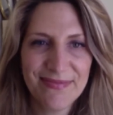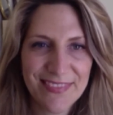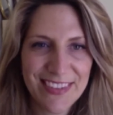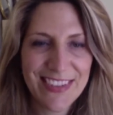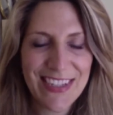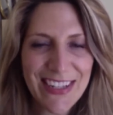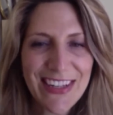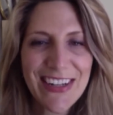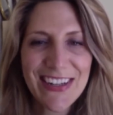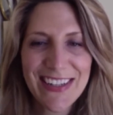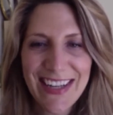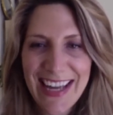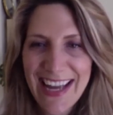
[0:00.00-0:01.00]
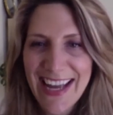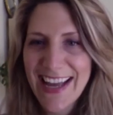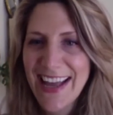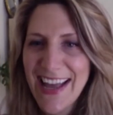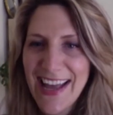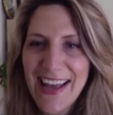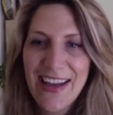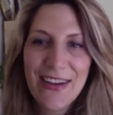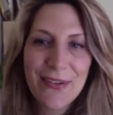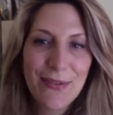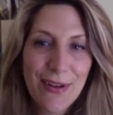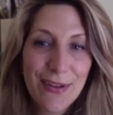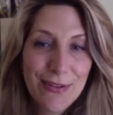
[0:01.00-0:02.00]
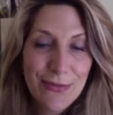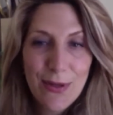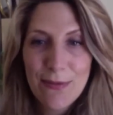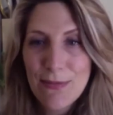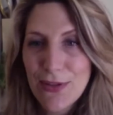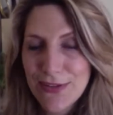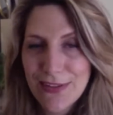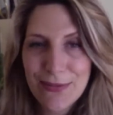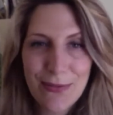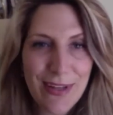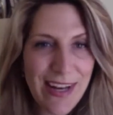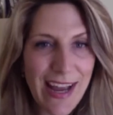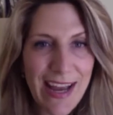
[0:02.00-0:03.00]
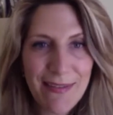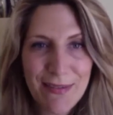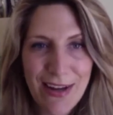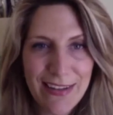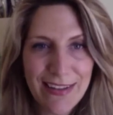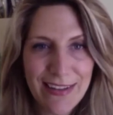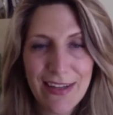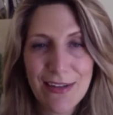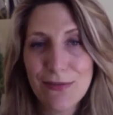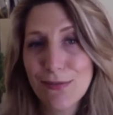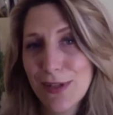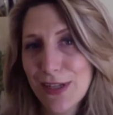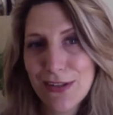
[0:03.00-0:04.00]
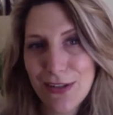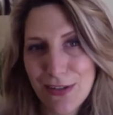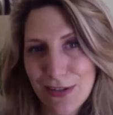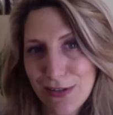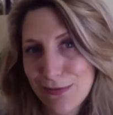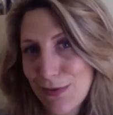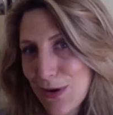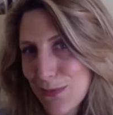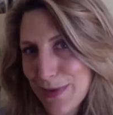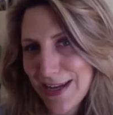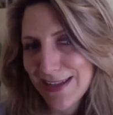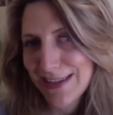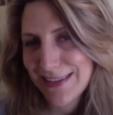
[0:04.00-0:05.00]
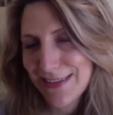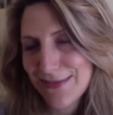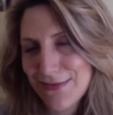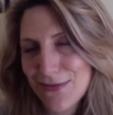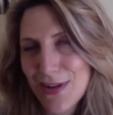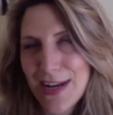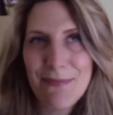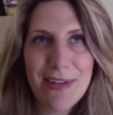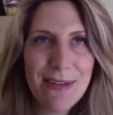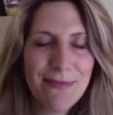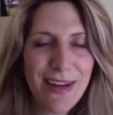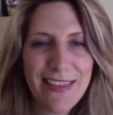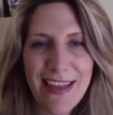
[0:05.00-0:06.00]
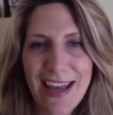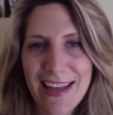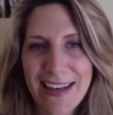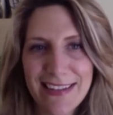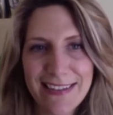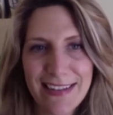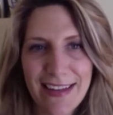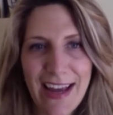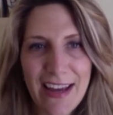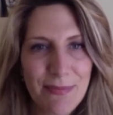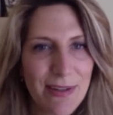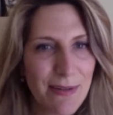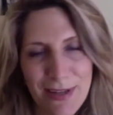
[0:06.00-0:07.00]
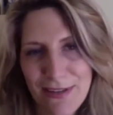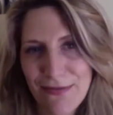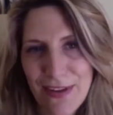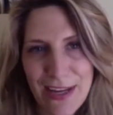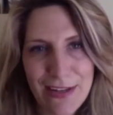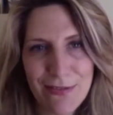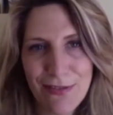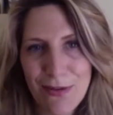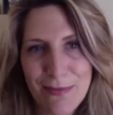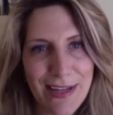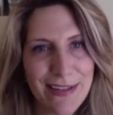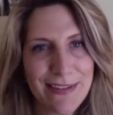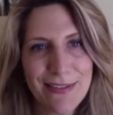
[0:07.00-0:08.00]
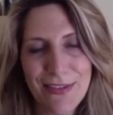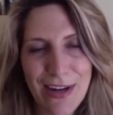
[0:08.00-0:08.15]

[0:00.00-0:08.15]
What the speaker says: Sure, yeah. Well, Sweet Muse is what I'm calling a real girl romance. And what I mean by that is I've been a big fan of romance